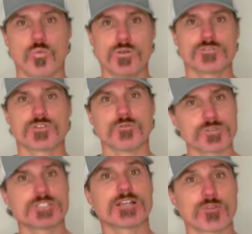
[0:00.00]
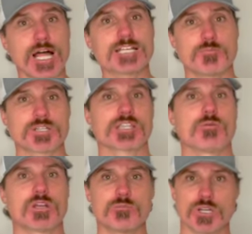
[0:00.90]
so several aspects that I
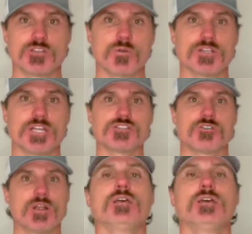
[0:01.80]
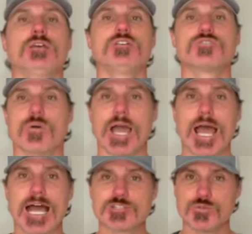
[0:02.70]
want to bring to our attention, right? So
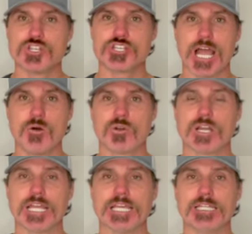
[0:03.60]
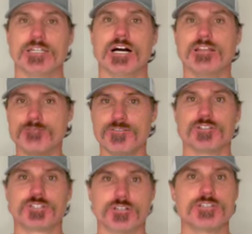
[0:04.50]
as we shower in
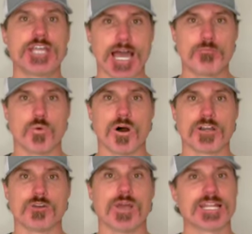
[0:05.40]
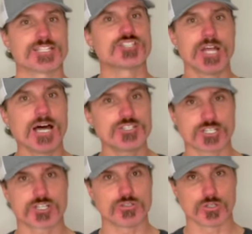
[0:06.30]
unfiltered tap water, right, it's not
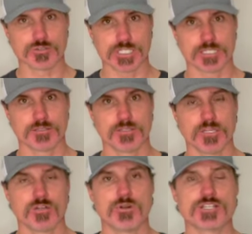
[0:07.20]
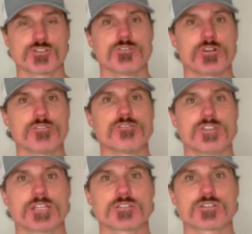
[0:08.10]
just chlorine, right? So there are other
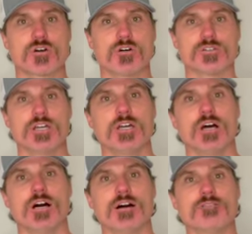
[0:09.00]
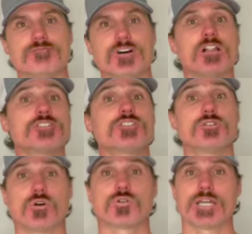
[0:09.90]
things called
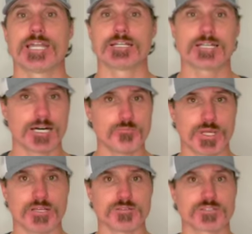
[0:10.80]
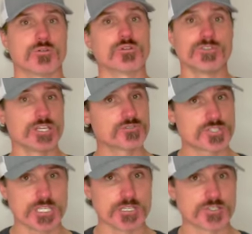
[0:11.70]
volatile organic compounds, or
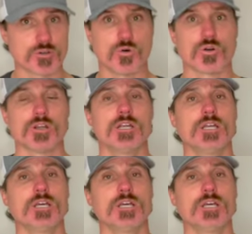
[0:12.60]
VOCs, or